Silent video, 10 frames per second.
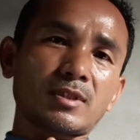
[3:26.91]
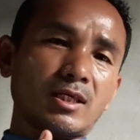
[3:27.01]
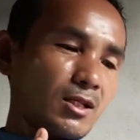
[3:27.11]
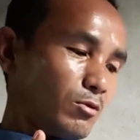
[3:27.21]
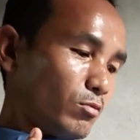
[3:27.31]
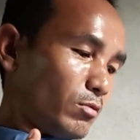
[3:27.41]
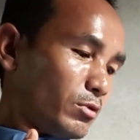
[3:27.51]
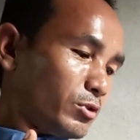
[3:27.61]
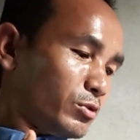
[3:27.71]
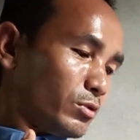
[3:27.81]
can
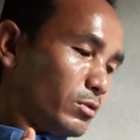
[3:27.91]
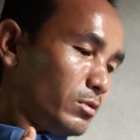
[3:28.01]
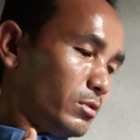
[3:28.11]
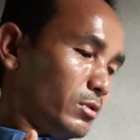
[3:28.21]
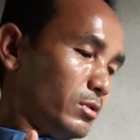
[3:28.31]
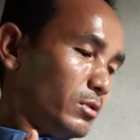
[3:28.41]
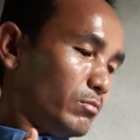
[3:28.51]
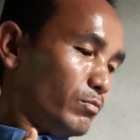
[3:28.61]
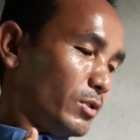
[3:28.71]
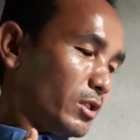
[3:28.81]
also
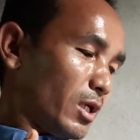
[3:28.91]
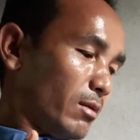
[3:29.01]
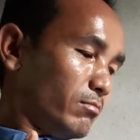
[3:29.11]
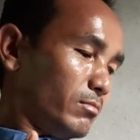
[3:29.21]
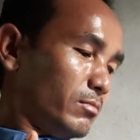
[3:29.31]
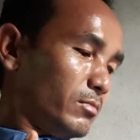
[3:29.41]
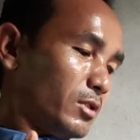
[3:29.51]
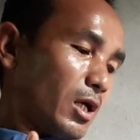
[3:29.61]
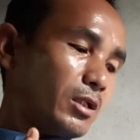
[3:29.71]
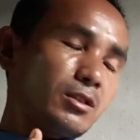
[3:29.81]
become
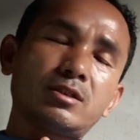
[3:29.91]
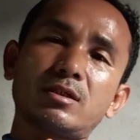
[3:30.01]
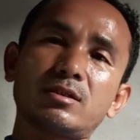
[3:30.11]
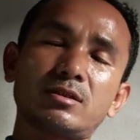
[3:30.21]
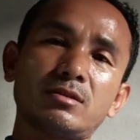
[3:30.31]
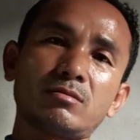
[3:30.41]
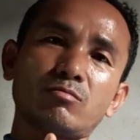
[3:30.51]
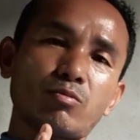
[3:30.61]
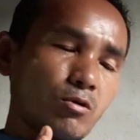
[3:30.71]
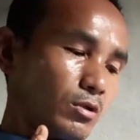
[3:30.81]
the reason
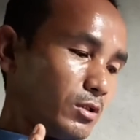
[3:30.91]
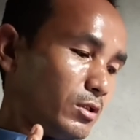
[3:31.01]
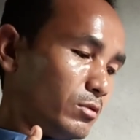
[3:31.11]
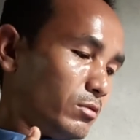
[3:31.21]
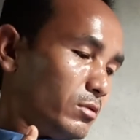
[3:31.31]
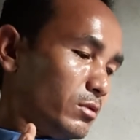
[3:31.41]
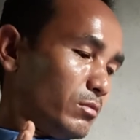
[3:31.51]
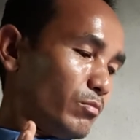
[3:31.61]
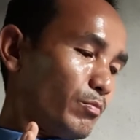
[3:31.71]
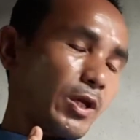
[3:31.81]
for your
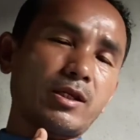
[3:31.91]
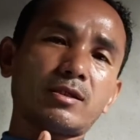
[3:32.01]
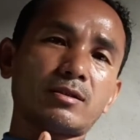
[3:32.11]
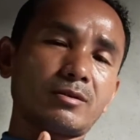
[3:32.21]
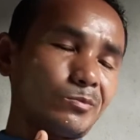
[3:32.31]
pain.